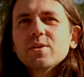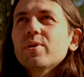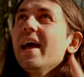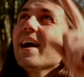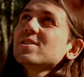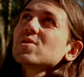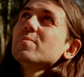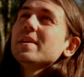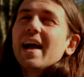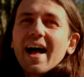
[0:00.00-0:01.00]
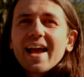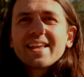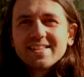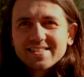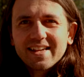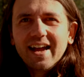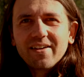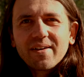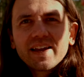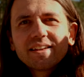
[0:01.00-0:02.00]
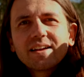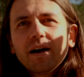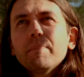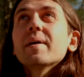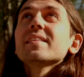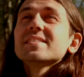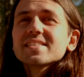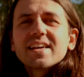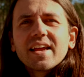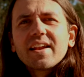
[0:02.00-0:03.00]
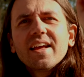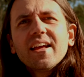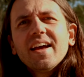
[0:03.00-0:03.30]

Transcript: it will actually be high in the sky, right? Up by the sun.